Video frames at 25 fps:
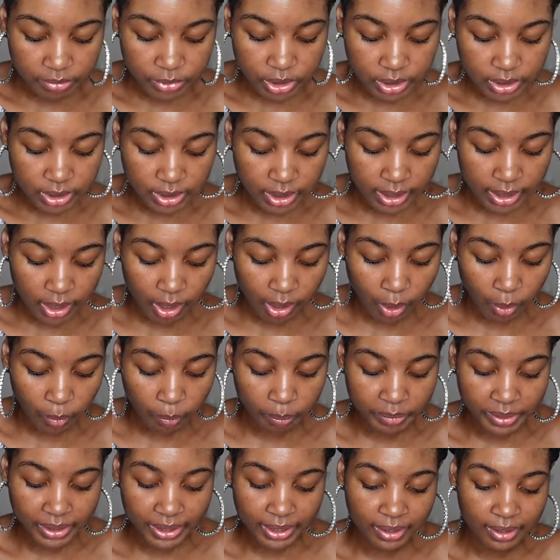just gonna
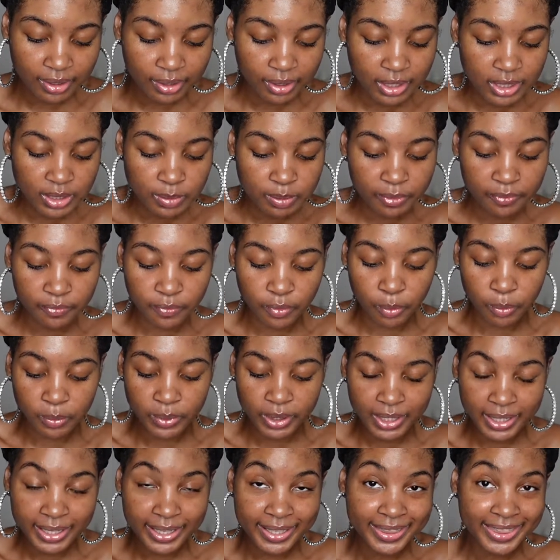open the goodies before we
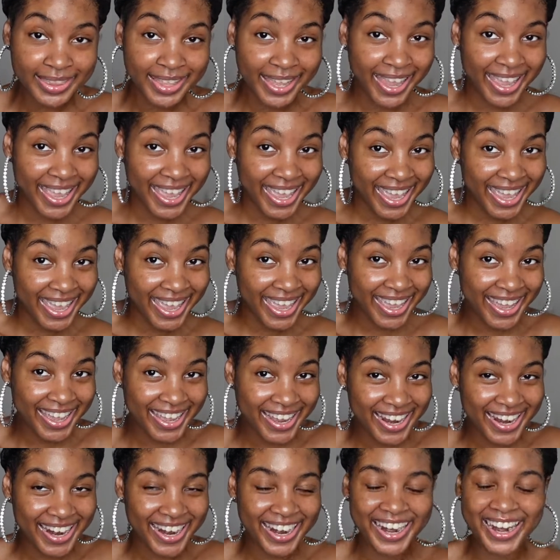look at the
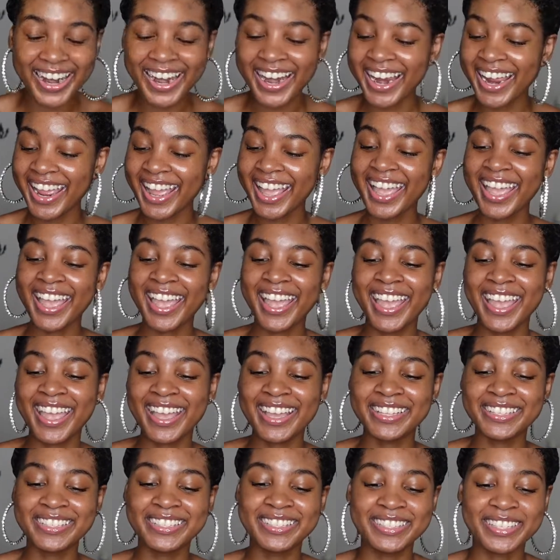hair.
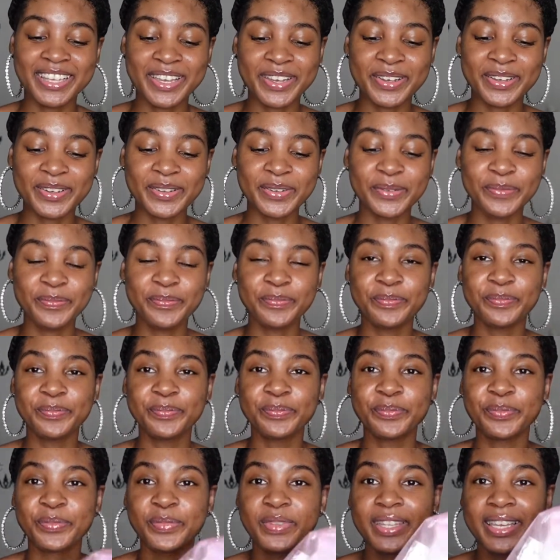And so
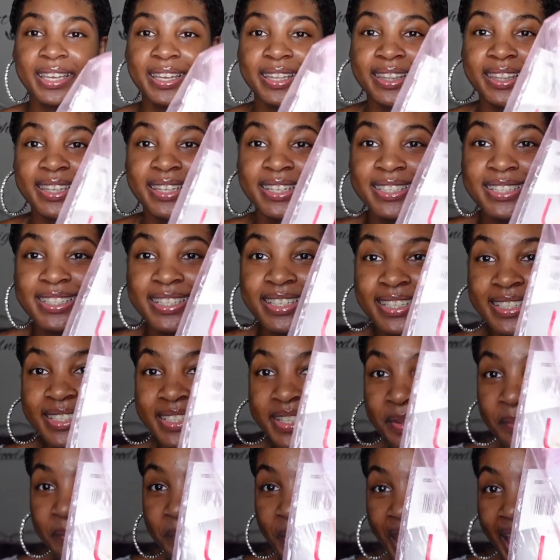this is
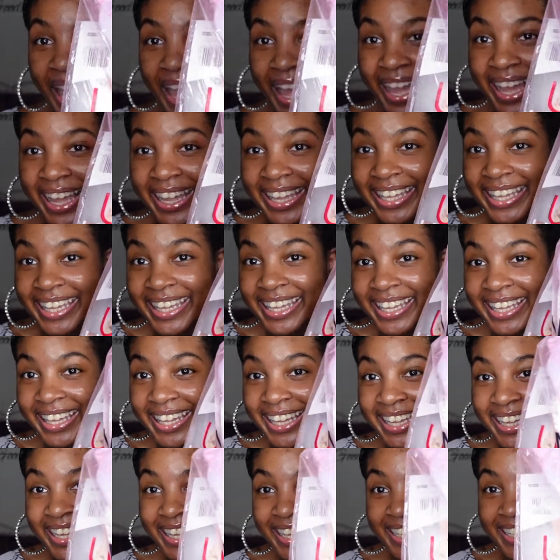the
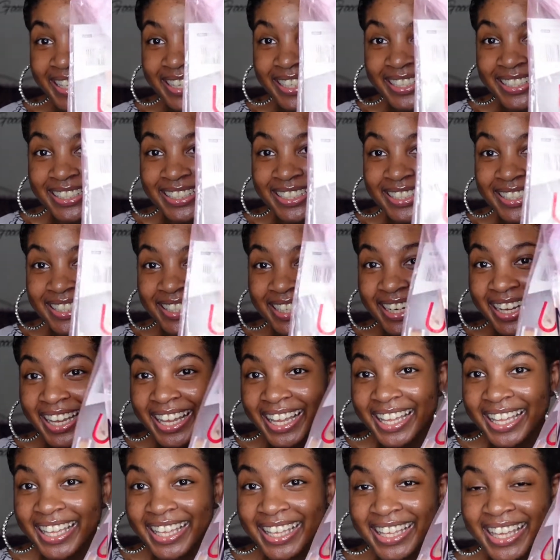package.
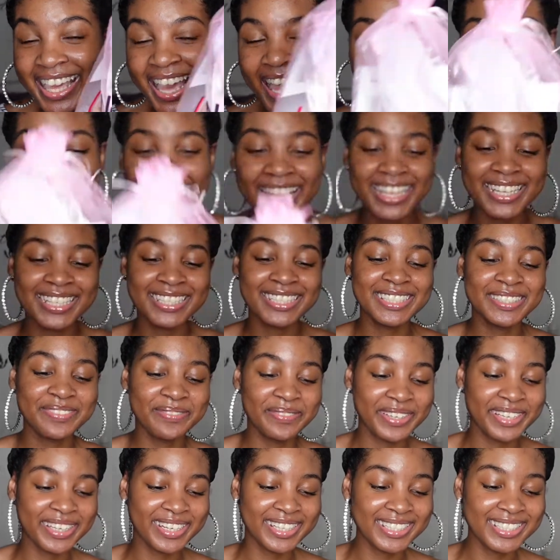Yes,
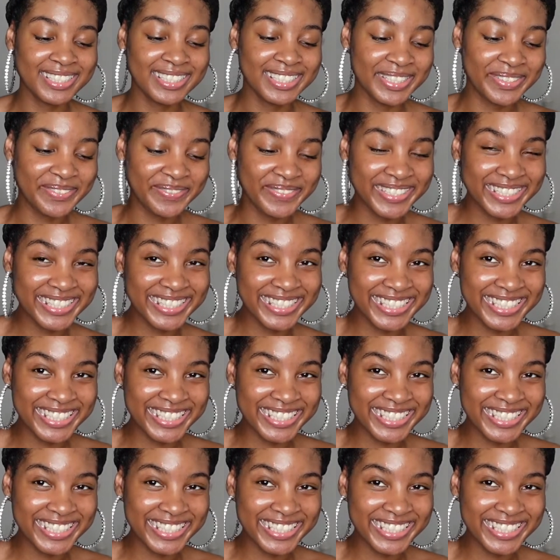we're gonna see what's